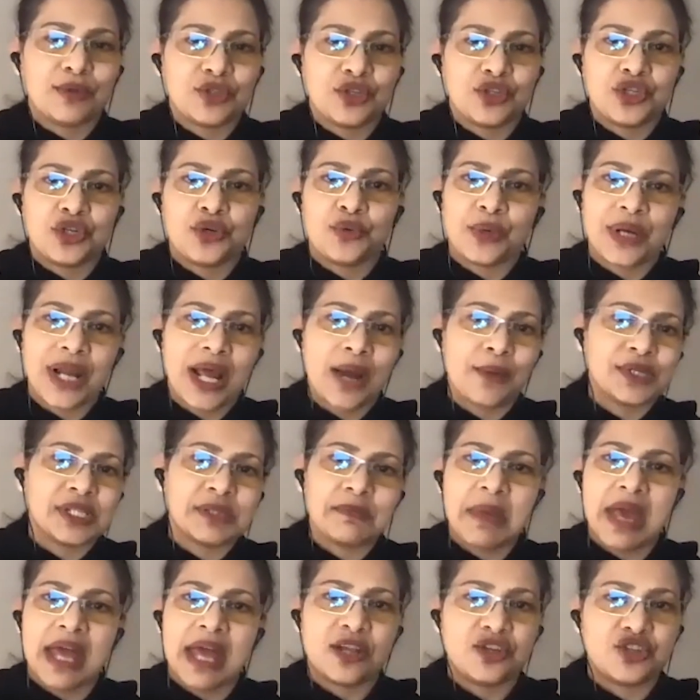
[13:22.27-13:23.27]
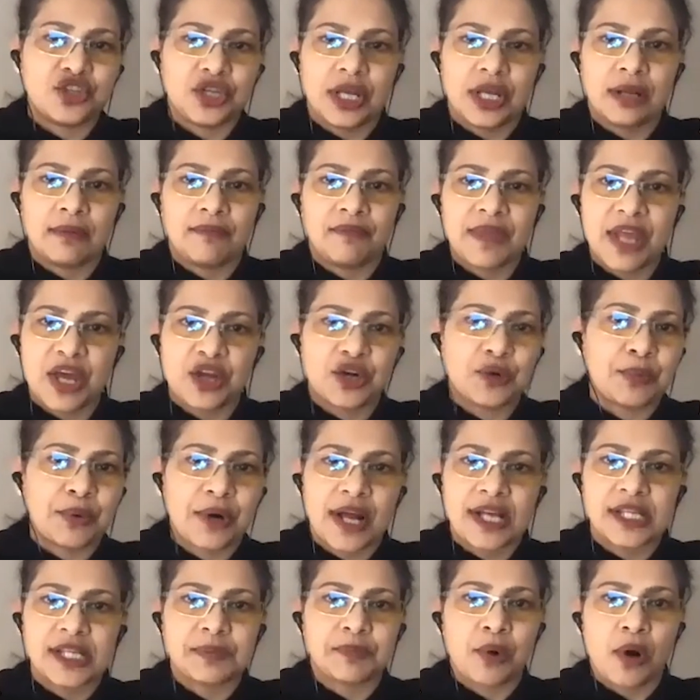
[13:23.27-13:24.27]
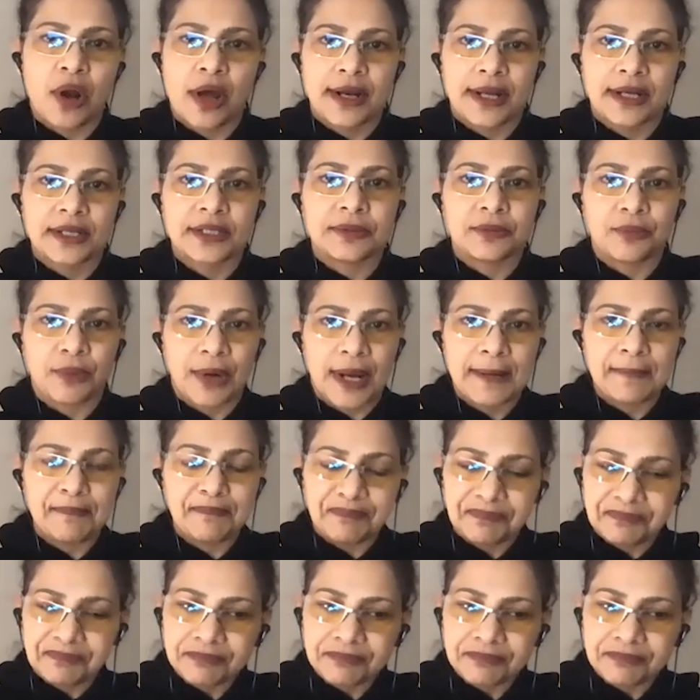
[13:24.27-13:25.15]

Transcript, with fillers: to do when I was managing enterprise product, right?